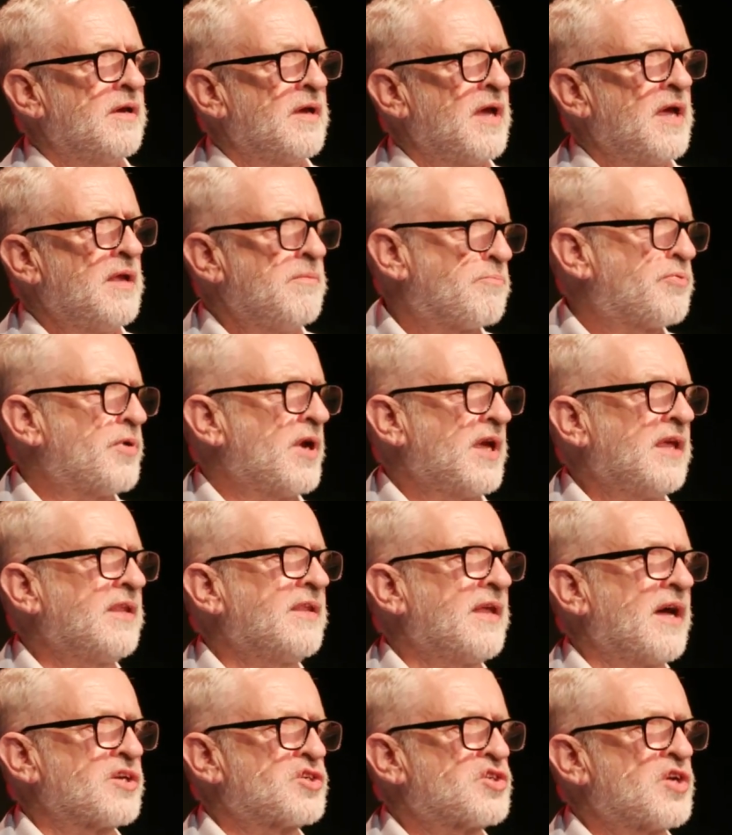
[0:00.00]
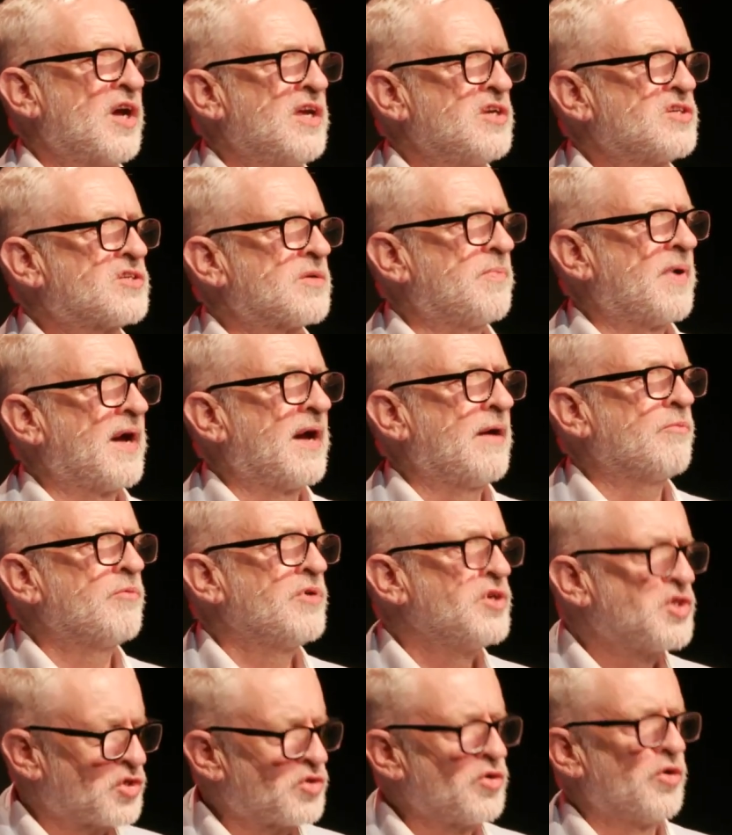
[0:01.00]
In bringing that change about,
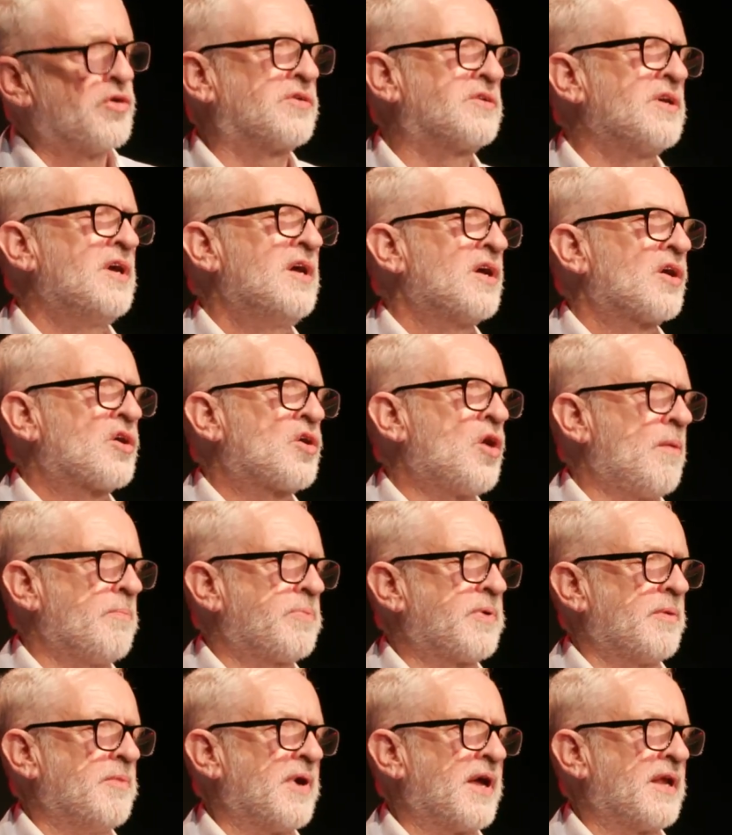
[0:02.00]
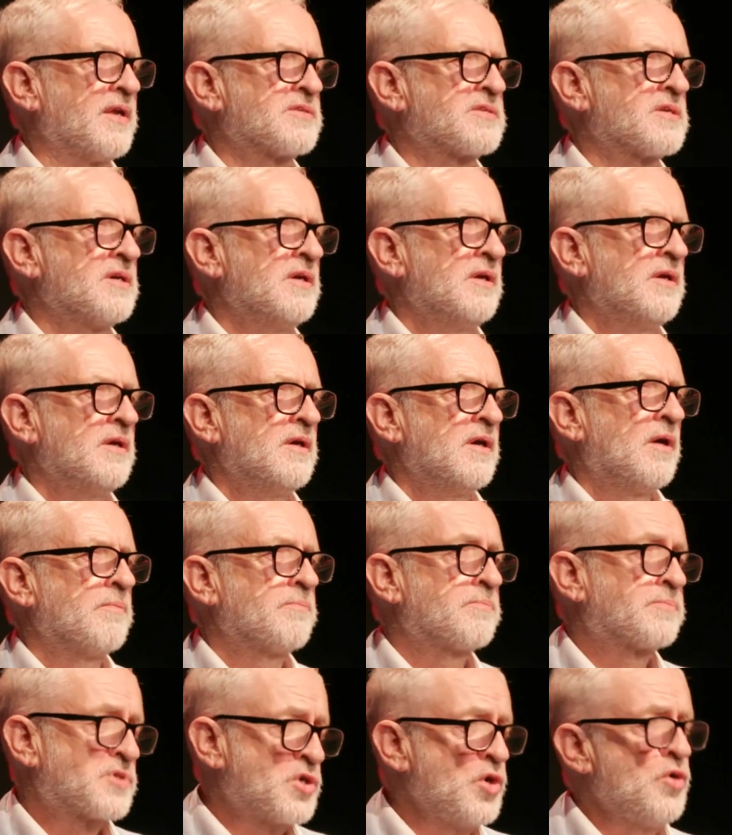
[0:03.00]
we should compliment
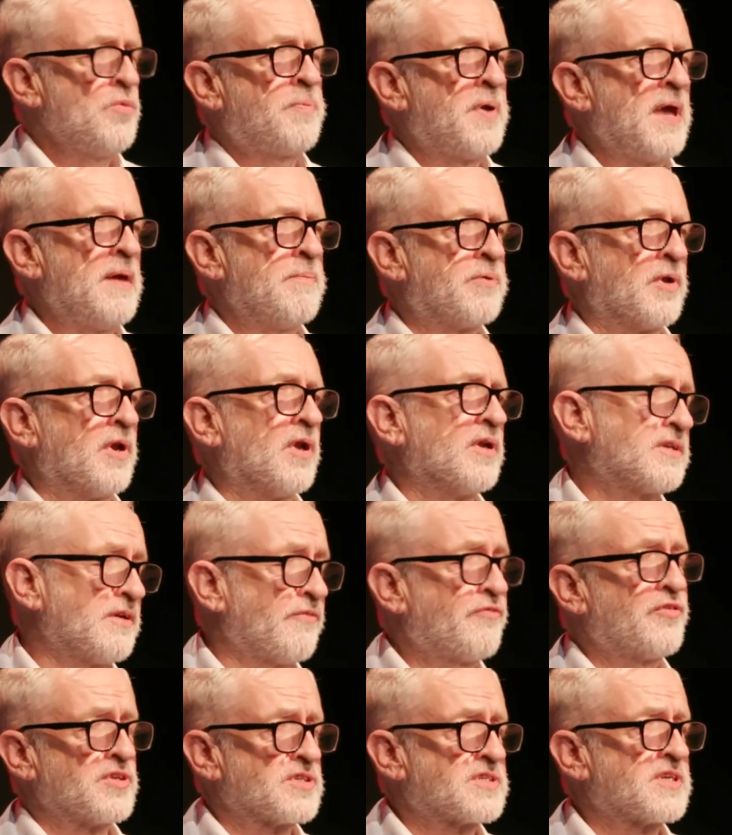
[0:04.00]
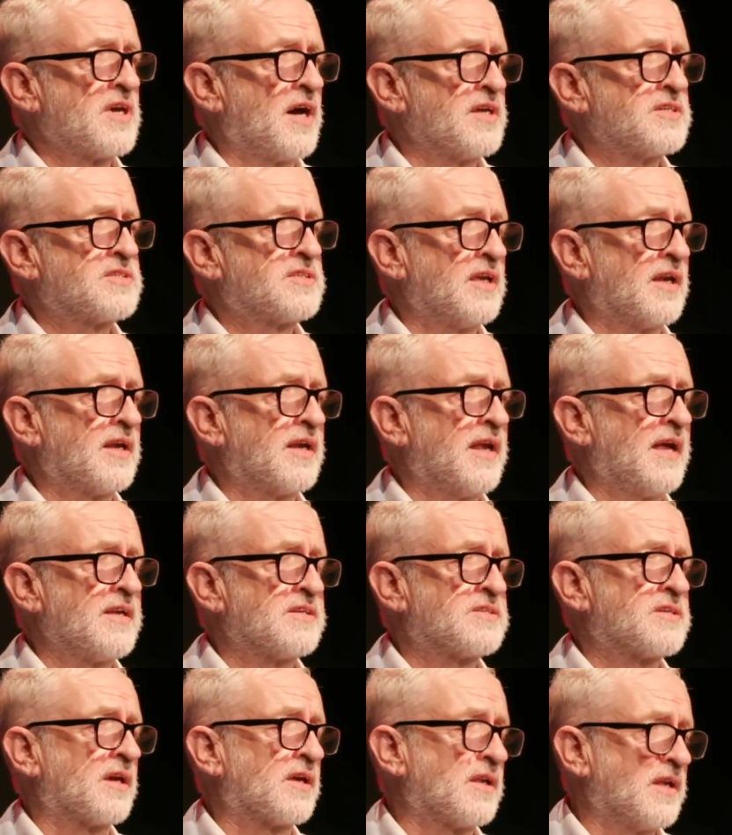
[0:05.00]
two people on different sides of the
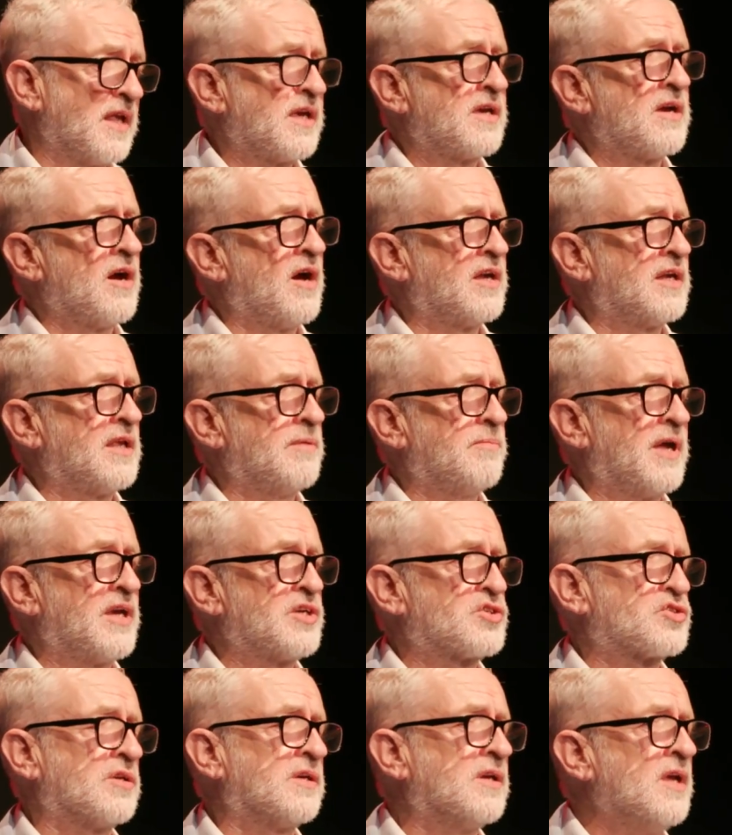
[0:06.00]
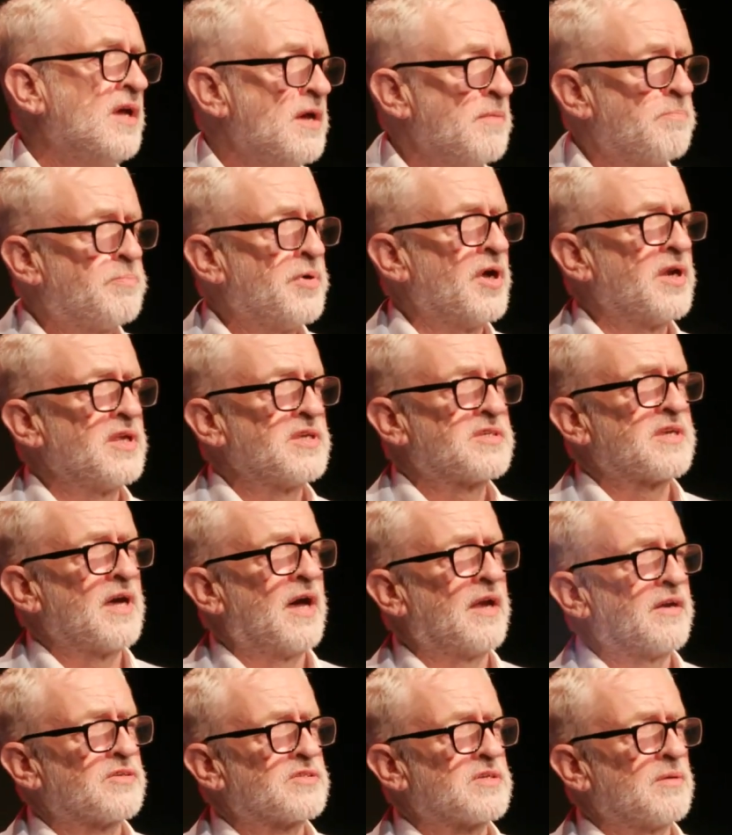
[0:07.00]
Atlantic, and they kindly mentioned Bernie
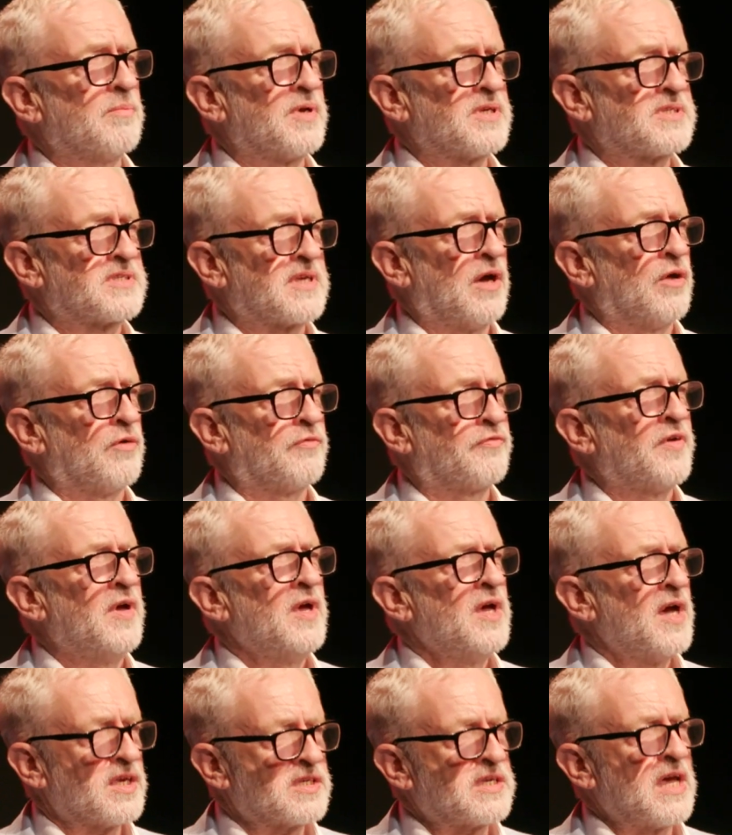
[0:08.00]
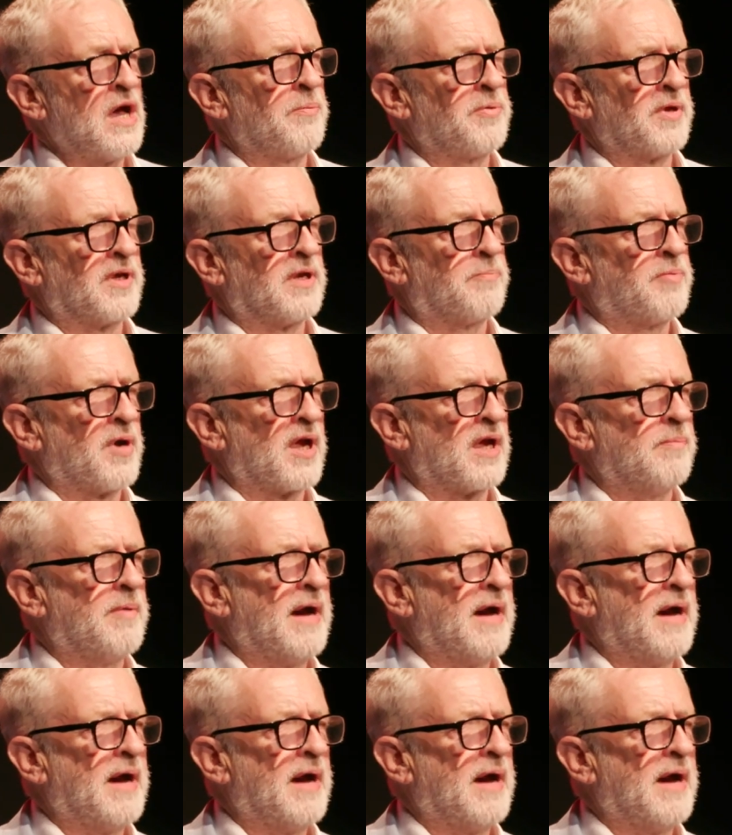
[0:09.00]
Sanders and myself as helping to